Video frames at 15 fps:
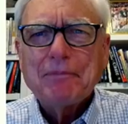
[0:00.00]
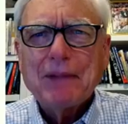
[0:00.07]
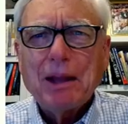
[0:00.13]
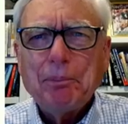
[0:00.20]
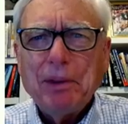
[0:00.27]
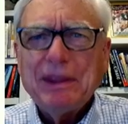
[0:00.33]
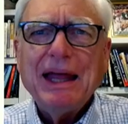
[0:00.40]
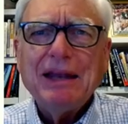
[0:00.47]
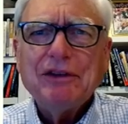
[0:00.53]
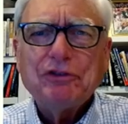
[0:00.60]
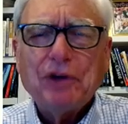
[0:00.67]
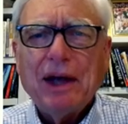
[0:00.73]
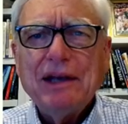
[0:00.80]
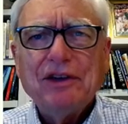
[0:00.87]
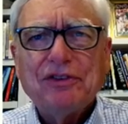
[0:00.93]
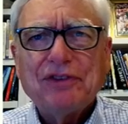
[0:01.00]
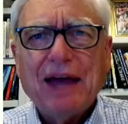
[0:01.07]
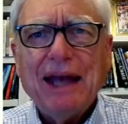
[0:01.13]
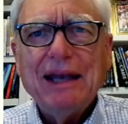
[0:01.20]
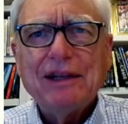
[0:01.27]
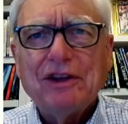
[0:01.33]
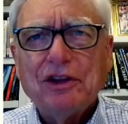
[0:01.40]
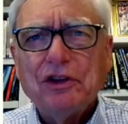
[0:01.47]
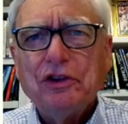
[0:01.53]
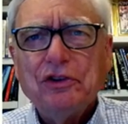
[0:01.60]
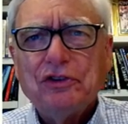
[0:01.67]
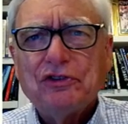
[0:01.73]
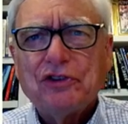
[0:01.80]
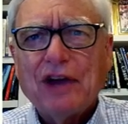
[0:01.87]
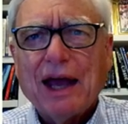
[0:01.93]
But then, so I decided to
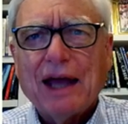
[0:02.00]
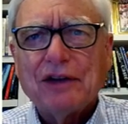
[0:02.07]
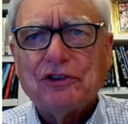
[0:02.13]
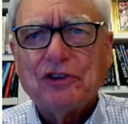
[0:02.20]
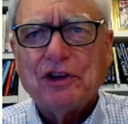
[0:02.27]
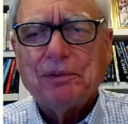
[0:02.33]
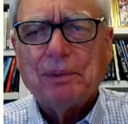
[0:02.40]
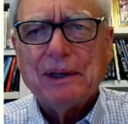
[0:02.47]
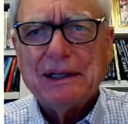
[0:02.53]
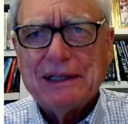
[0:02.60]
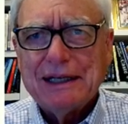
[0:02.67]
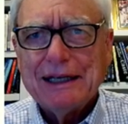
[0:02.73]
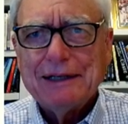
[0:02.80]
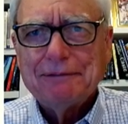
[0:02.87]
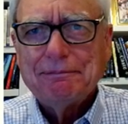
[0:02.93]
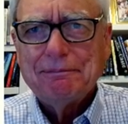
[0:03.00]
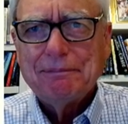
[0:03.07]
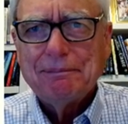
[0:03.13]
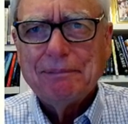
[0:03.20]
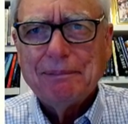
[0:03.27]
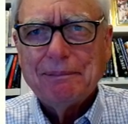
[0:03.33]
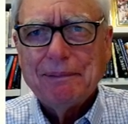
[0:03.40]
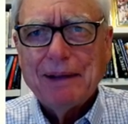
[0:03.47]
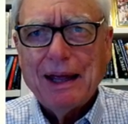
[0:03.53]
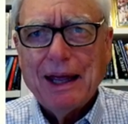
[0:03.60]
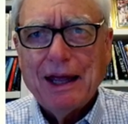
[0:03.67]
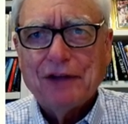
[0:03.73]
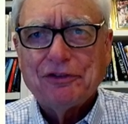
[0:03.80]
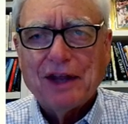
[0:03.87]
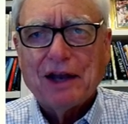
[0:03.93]
use ChatGPT
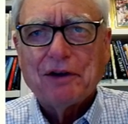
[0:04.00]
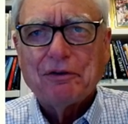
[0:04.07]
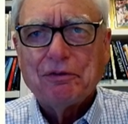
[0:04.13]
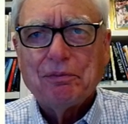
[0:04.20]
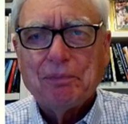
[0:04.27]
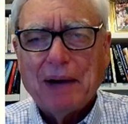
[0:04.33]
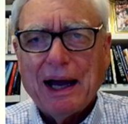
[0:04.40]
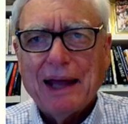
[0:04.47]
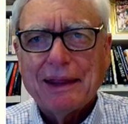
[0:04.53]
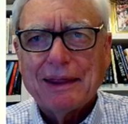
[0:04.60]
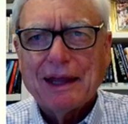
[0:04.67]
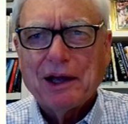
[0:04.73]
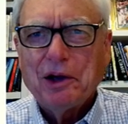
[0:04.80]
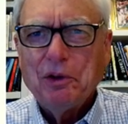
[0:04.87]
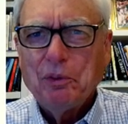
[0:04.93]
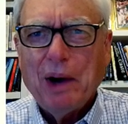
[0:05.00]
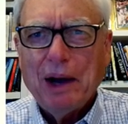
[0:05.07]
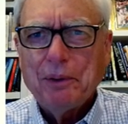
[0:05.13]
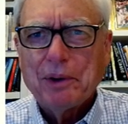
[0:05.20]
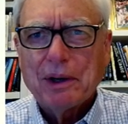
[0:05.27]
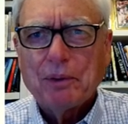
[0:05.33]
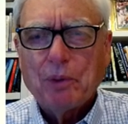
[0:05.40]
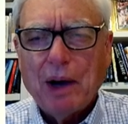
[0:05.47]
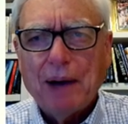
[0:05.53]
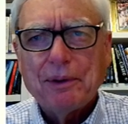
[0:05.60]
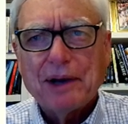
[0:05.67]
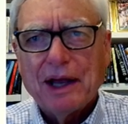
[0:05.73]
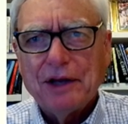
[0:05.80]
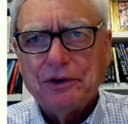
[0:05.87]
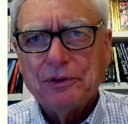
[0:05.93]
instead of my thing. Why
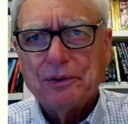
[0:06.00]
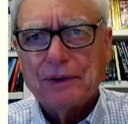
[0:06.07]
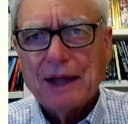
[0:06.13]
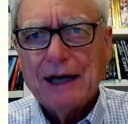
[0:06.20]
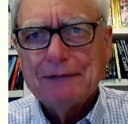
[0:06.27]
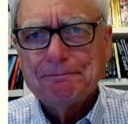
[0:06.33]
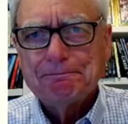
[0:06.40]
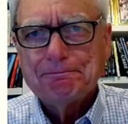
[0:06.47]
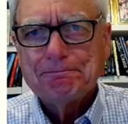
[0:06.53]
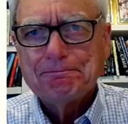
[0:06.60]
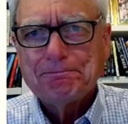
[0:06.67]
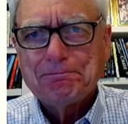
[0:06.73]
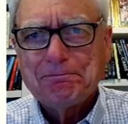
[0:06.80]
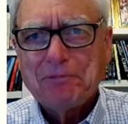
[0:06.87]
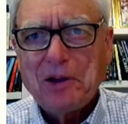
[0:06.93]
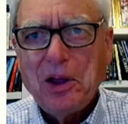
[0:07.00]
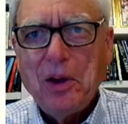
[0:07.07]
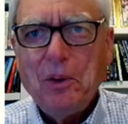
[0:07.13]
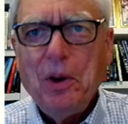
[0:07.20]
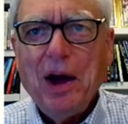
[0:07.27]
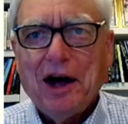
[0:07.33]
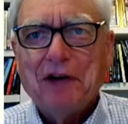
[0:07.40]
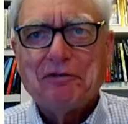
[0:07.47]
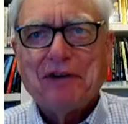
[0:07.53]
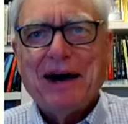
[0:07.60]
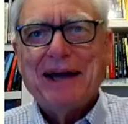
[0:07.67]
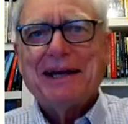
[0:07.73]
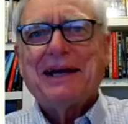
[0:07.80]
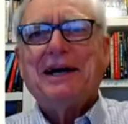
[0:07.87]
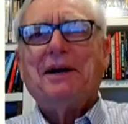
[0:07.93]
would I do that? Well, if
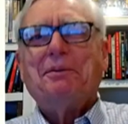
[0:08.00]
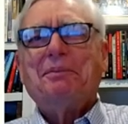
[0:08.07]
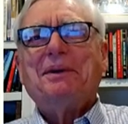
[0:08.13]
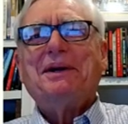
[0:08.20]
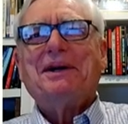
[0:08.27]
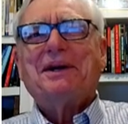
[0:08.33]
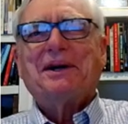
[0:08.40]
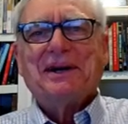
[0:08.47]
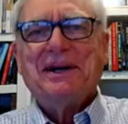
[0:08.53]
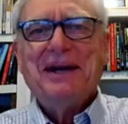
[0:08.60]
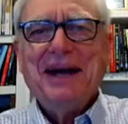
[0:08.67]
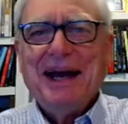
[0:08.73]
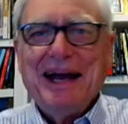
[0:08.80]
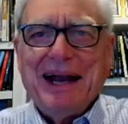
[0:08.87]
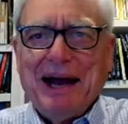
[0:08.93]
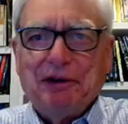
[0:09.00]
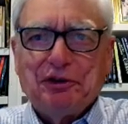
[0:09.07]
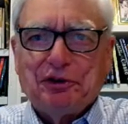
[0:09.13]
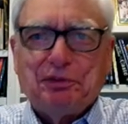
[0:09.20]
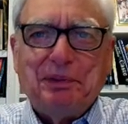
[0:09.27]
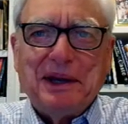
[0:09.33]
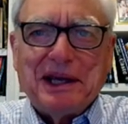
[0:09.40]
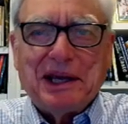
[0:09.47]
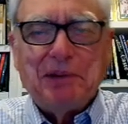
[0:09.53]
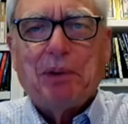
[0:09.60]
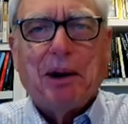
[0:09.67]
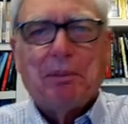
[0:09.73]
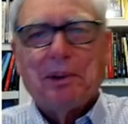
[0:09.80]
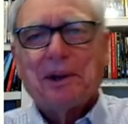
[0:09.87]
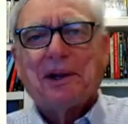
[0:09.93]
I come here, I was speaking
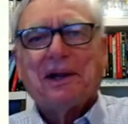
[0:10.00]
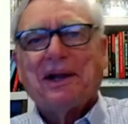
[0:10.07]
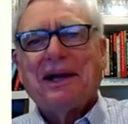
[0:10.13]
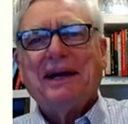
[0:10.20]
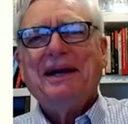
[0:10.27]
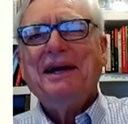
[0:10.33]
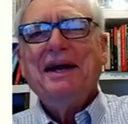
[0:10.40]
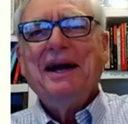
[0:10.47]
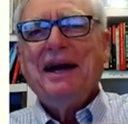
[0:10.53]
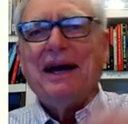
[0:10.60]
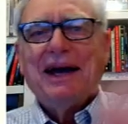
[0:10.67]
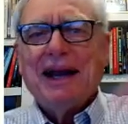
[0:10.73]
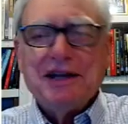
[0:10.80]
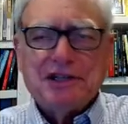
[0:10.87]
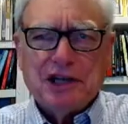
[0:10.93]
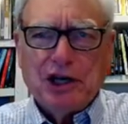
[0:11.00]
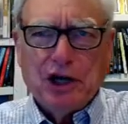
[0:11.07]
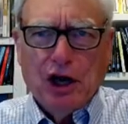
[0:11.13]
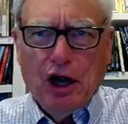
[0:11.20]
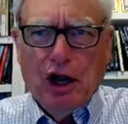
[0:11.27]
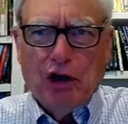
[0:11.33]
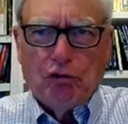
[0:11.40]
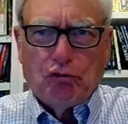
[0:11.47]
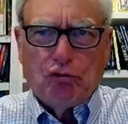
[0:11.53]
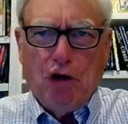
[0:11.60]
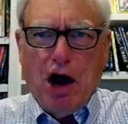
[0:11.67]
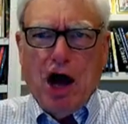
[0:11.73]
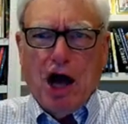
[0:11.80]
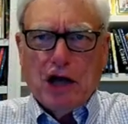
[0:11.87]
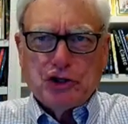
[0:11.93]
publicly, and I say,
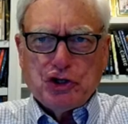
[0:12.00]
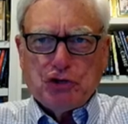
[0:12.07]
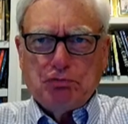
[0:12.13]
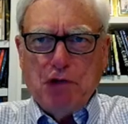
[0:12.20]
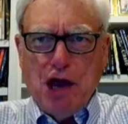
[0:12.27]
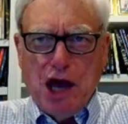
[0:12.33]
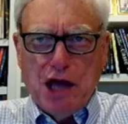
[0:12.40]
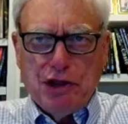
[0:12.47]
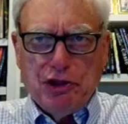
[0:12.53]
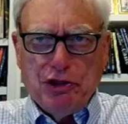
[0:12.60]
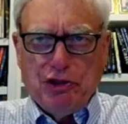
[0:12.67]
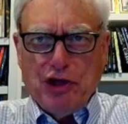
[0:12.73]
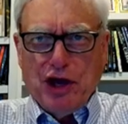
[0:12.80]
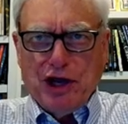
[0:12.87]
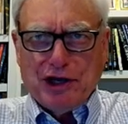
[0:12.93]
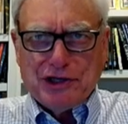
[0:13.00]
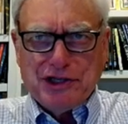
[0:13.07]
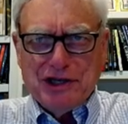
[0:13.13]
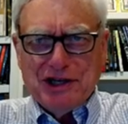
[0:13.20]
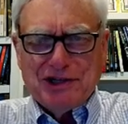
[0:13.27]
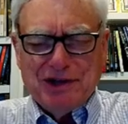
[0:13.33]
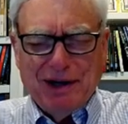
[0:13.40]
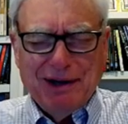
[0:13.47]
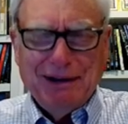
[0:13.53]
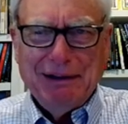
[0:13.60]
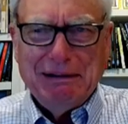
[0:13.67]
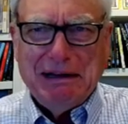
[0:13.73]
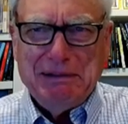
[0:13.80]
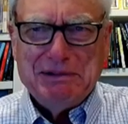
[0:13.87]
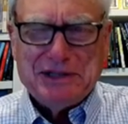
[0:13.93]
Ron Schmidt thinks this.
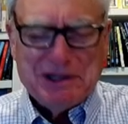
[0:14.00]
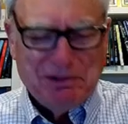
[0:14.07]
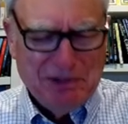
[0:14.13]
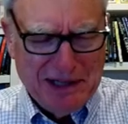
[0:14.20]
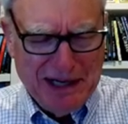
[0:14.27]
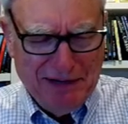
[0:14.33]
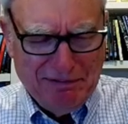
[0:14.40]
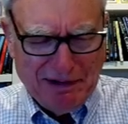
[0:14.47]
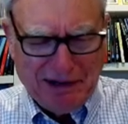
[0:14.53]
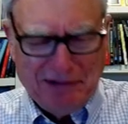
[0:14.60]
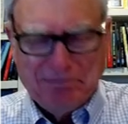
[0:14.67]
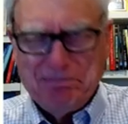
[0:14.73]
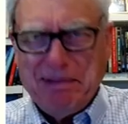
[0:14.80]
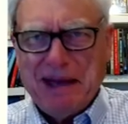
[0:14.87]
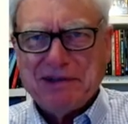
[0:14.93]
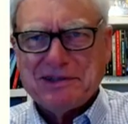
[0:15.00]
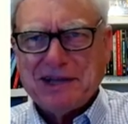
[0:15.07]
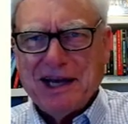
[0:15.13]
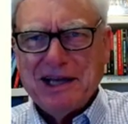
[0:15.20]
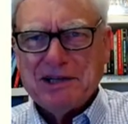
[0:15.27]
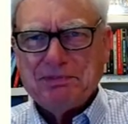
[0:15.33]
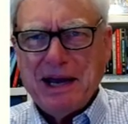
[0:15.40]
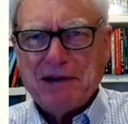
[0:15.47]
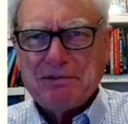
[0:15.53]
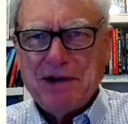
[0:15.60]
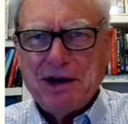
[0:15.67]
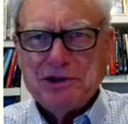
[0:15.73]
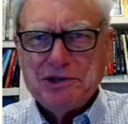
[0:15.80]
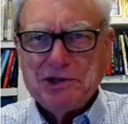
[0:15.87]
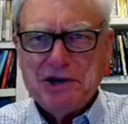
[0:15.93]
Well, let me see, what kind of a science
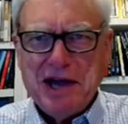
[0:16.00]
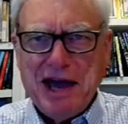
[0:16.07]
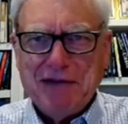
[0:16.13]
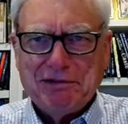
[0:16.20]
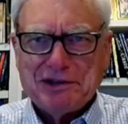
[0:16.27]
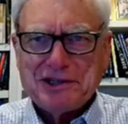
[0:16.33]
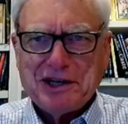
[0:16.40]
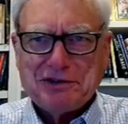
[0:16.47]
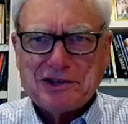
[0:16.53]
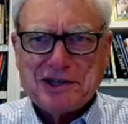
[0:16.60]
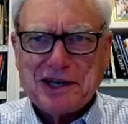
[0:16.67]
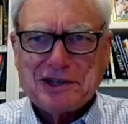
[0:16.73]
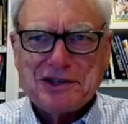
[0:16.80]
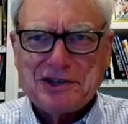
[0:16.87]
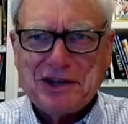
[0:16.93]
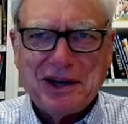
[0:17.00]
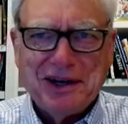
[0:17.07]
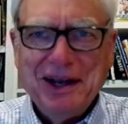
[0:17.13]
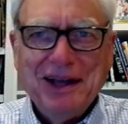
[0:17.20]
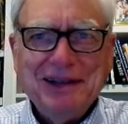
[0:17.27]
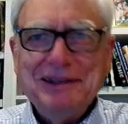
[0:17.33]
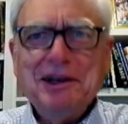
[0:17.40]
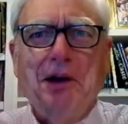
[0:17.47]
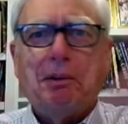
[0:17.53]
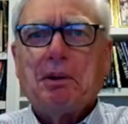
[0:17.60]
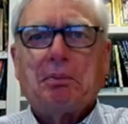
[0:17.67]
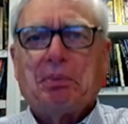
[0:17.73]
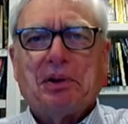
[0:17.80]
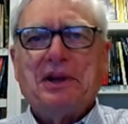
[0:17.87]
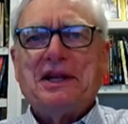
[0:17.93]
background do you have, et cetera, et cetera, et cetera? Nobody
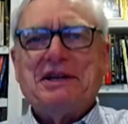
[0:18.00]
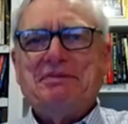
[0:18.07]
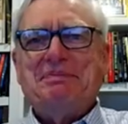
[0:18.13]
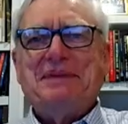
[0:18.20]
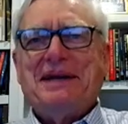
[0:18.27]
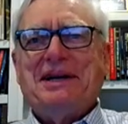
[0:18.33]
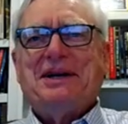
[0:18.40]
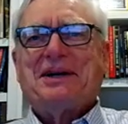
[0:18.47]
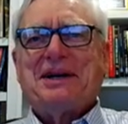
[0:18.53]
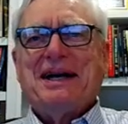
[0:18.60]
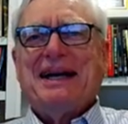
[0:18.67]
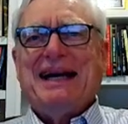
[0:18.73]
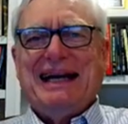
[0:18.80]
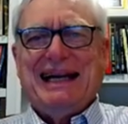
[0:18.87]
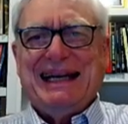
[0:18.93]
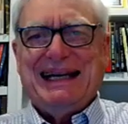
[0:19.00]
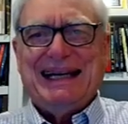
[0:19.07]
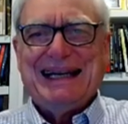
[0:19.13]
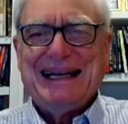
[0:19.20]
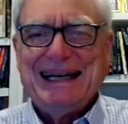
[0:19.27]
would believe me, okay?